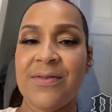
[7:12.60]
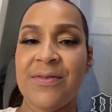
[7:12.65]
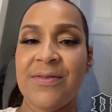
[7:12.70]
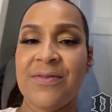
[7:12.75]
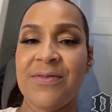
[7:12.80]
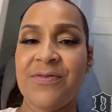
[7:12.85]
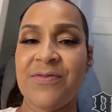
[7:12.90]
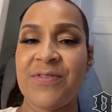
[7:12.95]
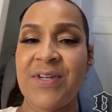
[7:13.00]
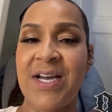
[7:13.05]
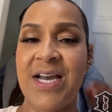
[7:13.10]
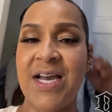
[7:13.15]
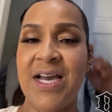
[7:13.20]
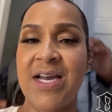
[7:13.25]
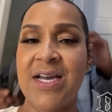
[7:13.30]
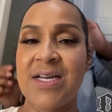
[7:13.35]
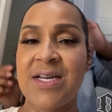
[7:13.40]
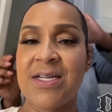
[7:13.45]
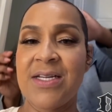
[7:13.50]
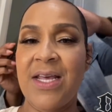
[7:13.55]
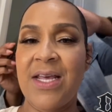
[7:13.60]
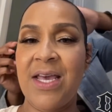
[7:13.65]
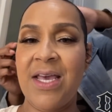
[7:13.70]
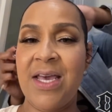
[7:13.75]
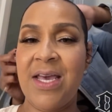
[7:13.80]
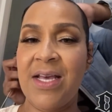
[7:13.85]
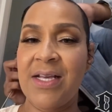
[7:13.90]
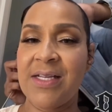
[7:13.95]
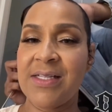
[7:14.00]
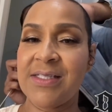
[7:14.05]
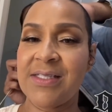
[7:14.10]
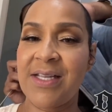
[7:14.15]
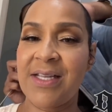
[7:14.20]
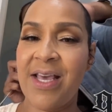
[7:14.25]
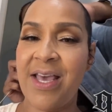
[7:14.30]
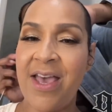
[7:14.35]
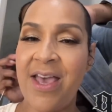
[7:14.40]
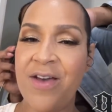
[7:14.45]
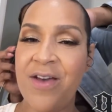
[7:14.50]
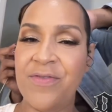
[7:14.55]
Fine as
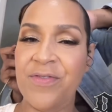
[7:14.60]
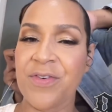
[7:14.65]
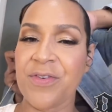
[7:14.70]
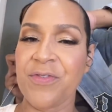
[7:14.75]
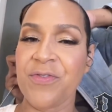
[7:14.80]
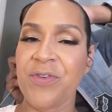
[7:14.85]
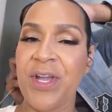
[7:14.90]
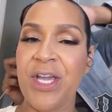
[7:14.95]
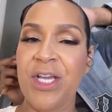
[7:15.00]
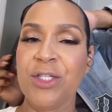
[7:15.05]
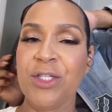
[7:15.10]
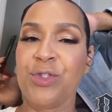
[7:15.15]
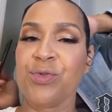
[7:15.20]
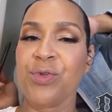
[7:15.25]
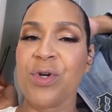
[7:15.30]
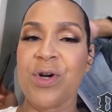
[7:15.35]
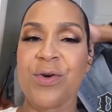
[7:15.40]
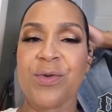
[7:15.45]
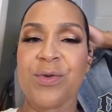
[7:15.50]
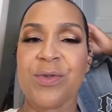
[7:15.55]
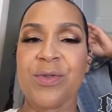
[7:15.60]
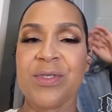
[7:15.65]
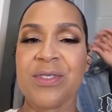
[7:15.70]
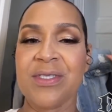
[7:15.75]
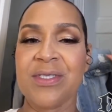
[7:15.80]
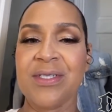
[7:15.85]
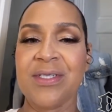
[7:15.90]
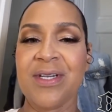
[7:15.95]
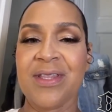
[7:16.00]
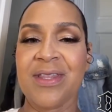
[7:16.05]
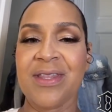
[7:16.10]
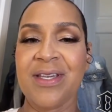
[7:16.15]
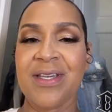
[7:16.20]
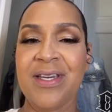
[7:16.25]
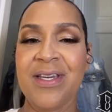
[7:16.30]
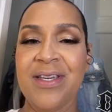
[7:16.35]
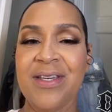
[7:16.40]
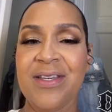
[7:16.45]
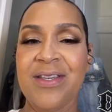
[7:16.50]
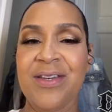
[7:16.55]
ever, Phaedro.
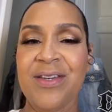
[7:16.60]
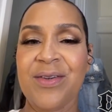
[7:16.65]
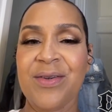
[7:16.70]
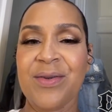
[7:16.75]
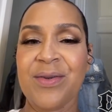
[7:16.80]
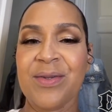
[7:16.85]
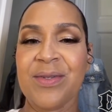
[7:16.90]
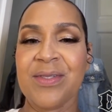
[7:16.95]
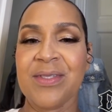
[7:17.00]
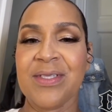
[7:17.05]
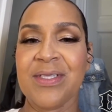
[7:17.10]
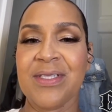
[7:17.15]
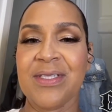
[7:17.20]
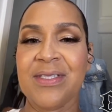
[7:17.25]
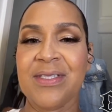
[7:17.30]
Thank you.